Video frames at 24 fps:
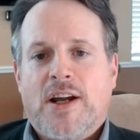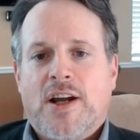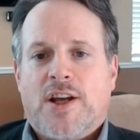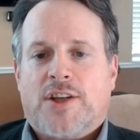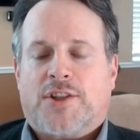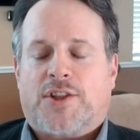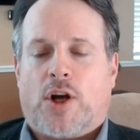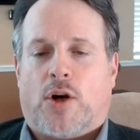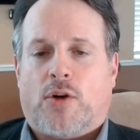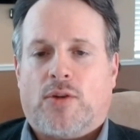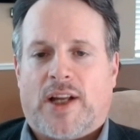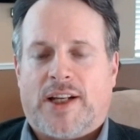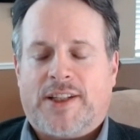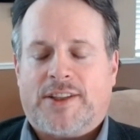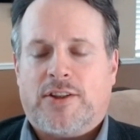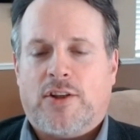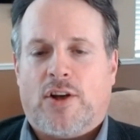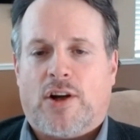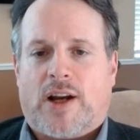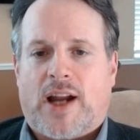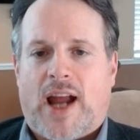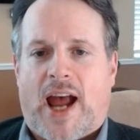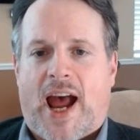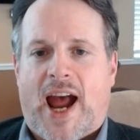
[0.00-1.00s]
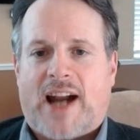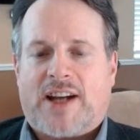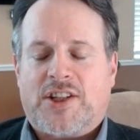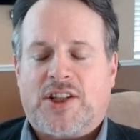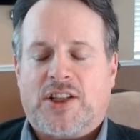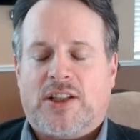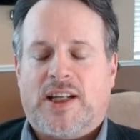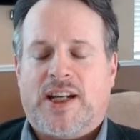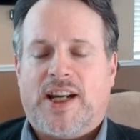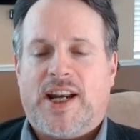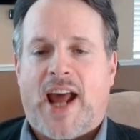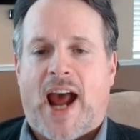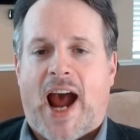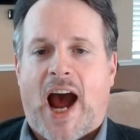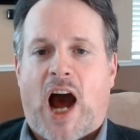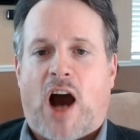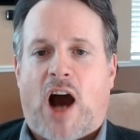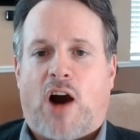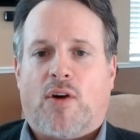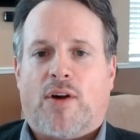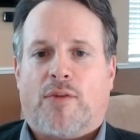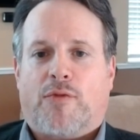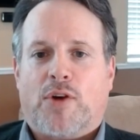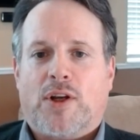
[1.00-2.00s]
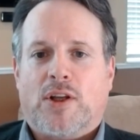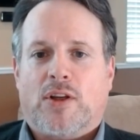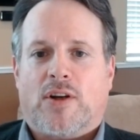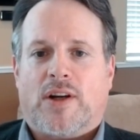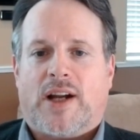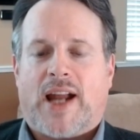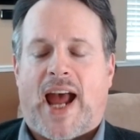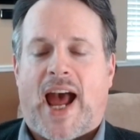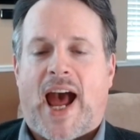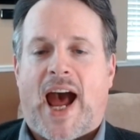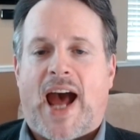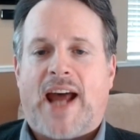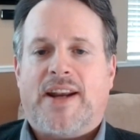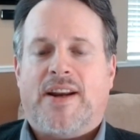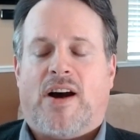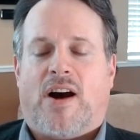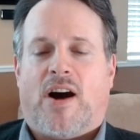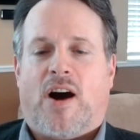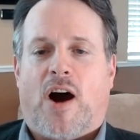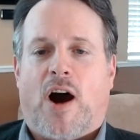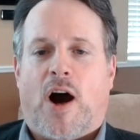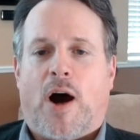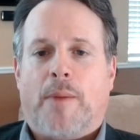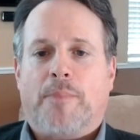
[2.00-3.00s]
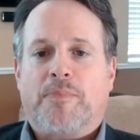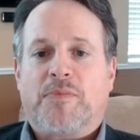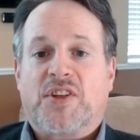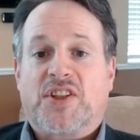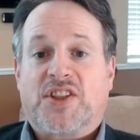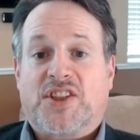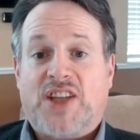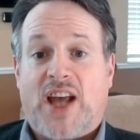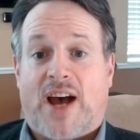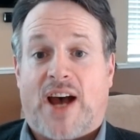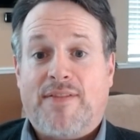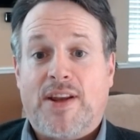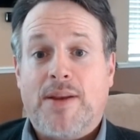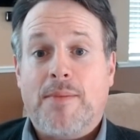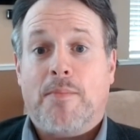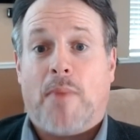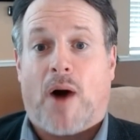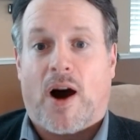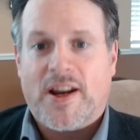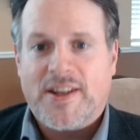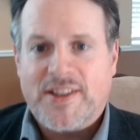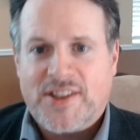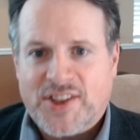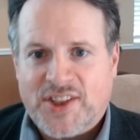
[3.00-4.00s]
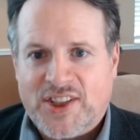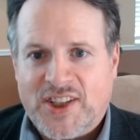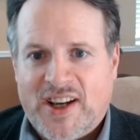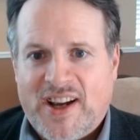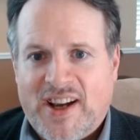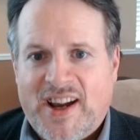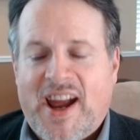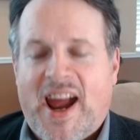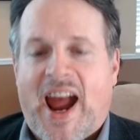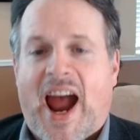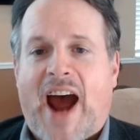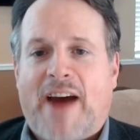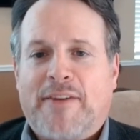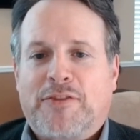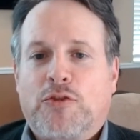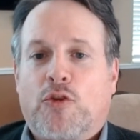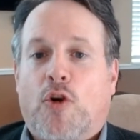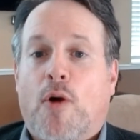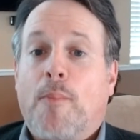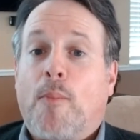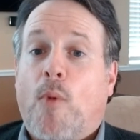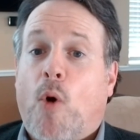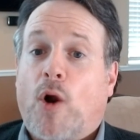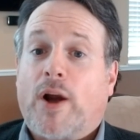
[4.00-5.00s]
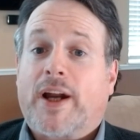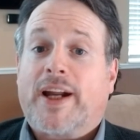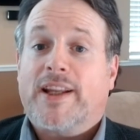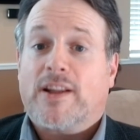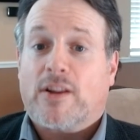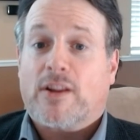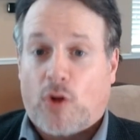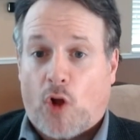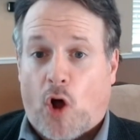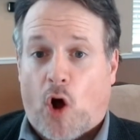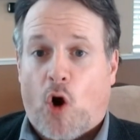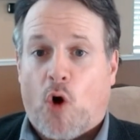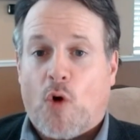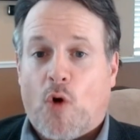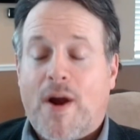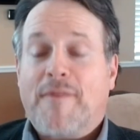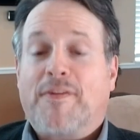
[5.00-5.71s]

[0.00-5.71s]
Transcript: So let's look actually now, if we look at um, seven months after a market low.